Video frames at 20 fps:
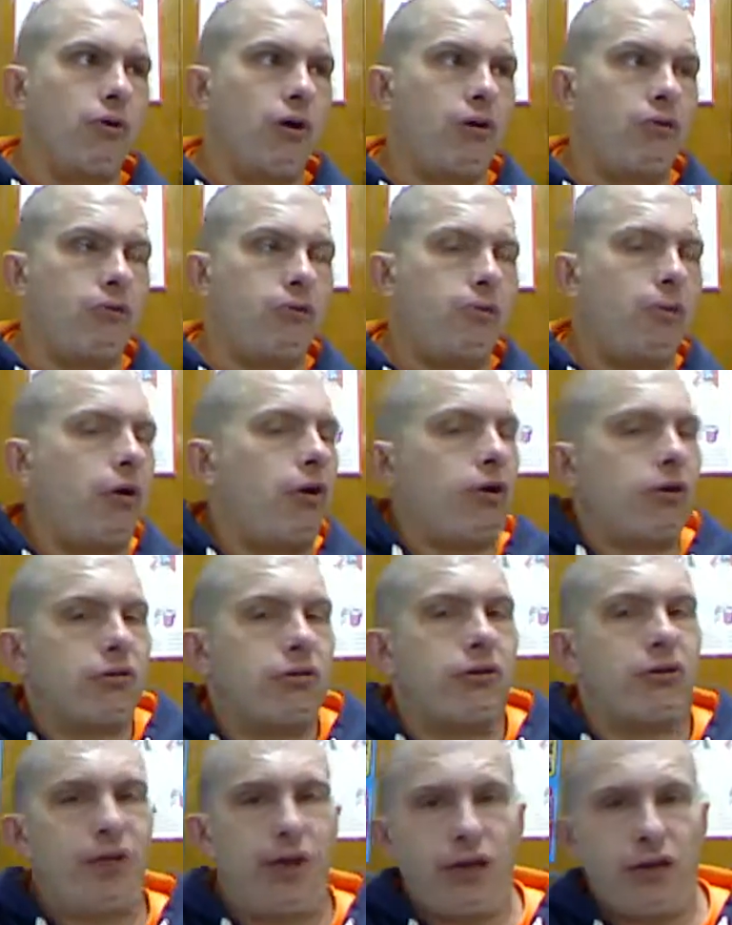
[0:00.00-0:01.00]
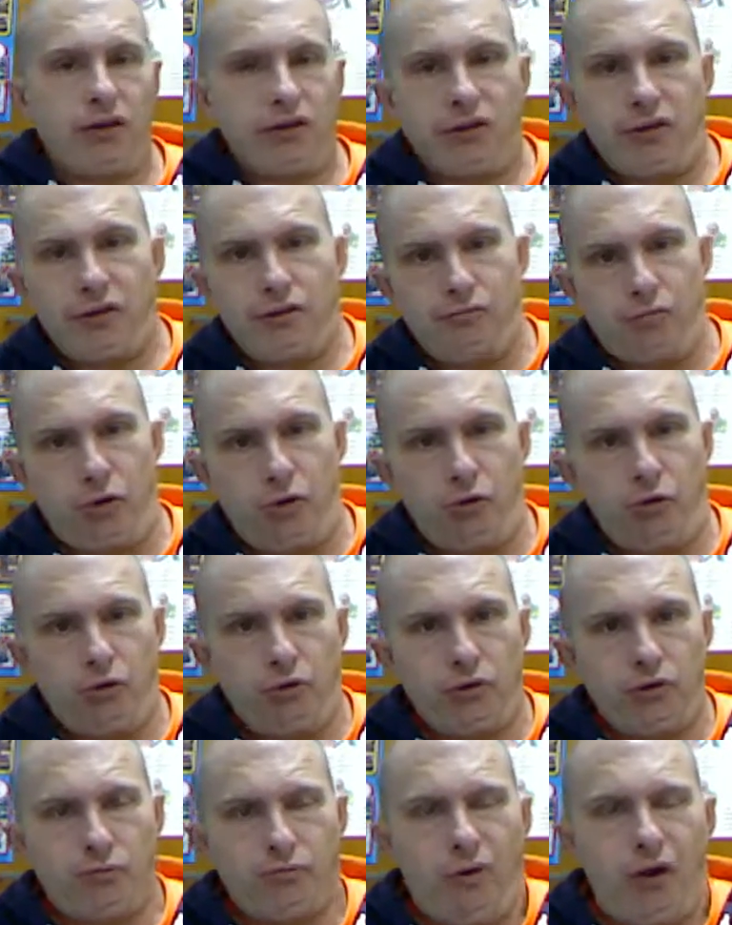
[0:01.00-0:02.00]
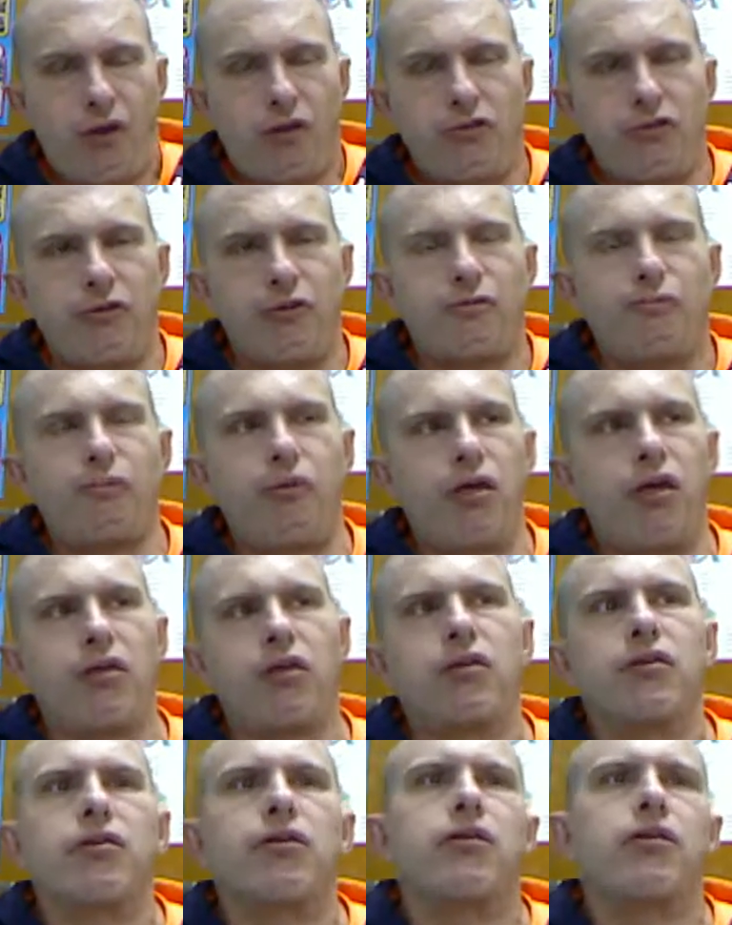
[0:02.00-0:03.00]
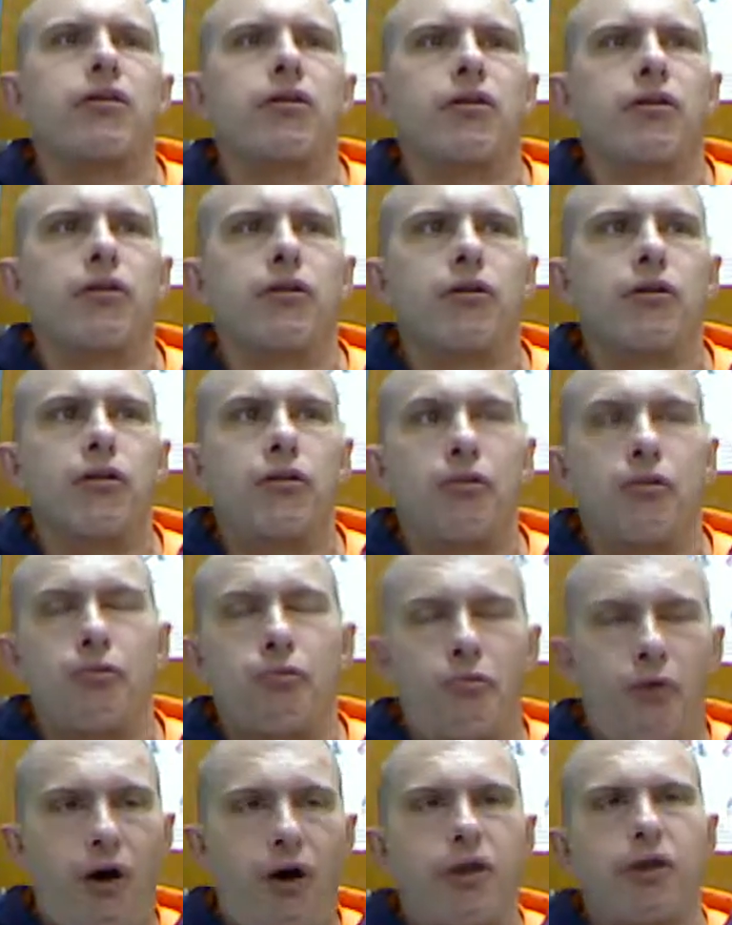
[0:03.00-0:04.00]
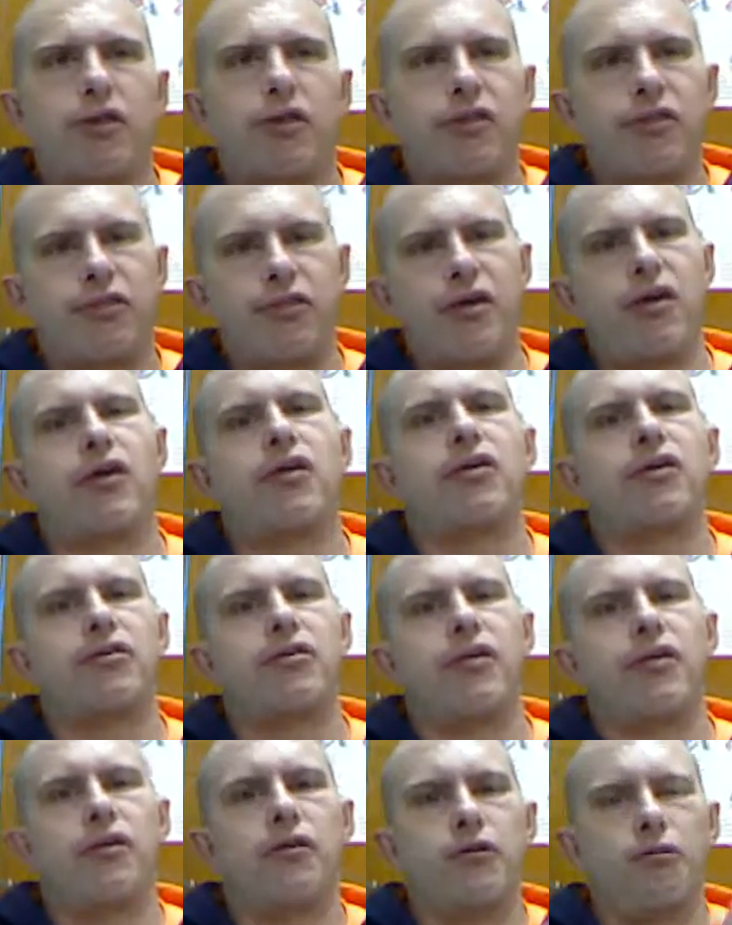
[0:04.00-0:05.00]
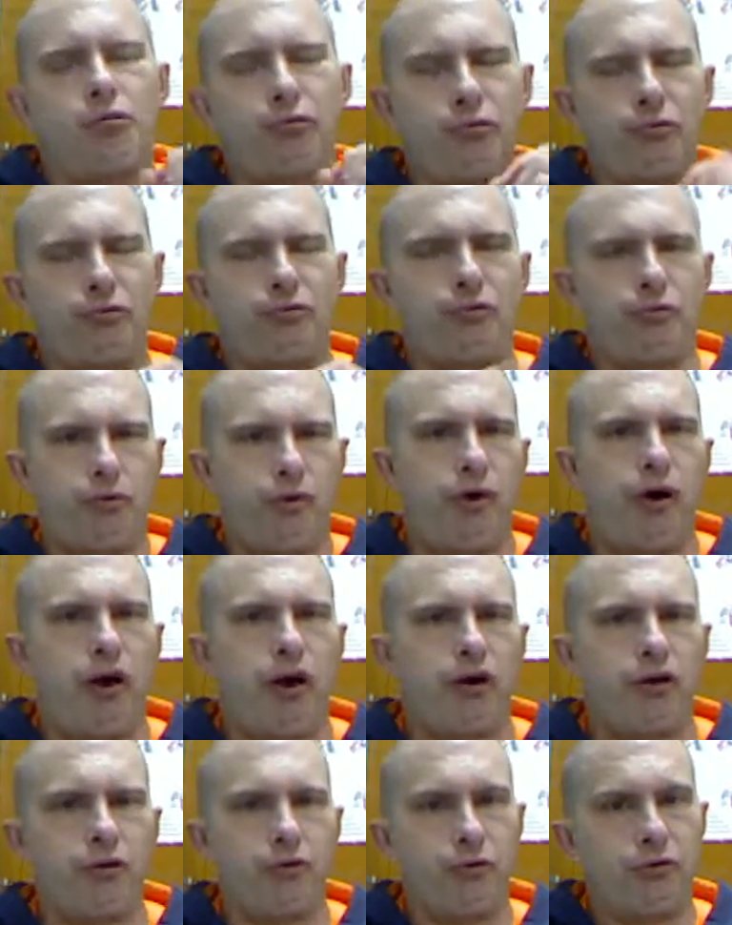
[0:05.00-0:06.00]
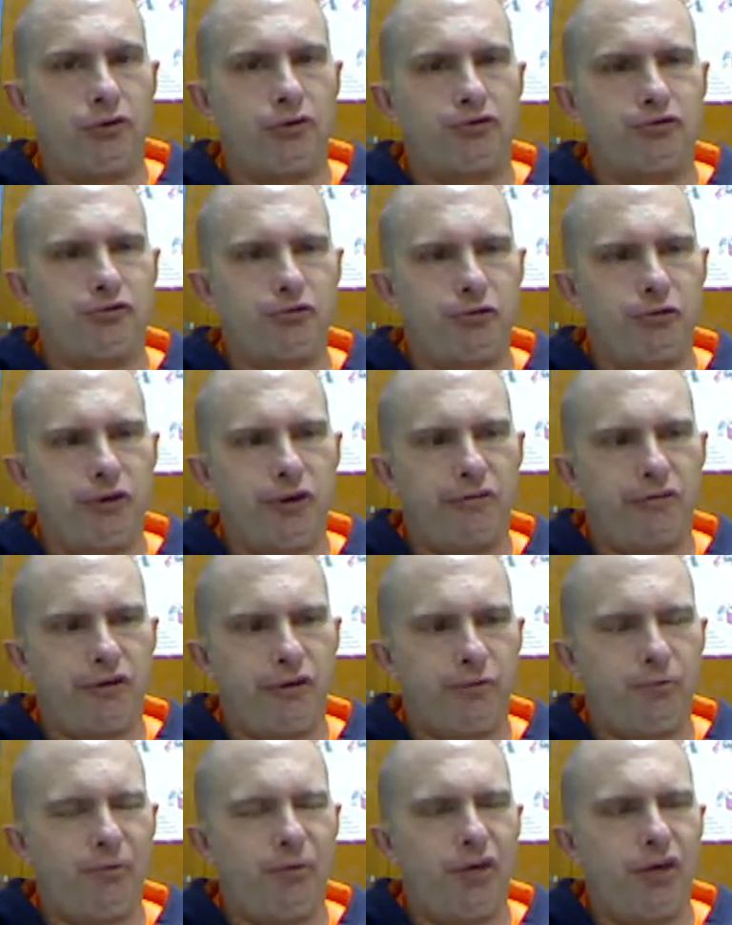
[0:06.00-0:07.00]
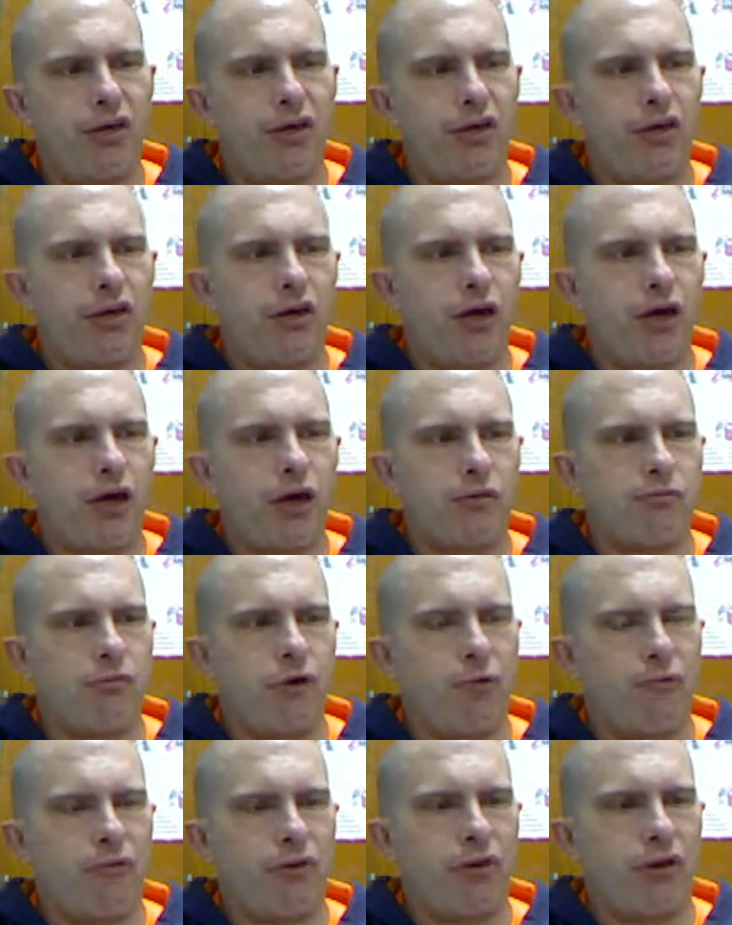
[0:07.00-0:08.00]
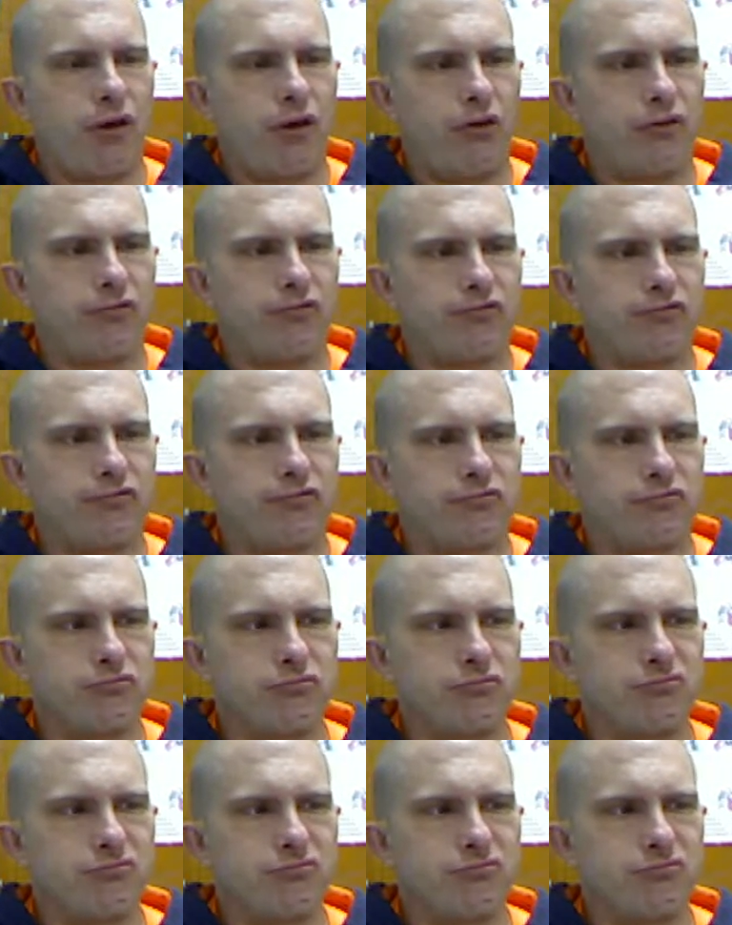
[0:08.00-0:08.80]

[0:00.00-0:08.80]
which apparently lightened his mood. Might have just been the right thing that it was required in order to give him a moment of,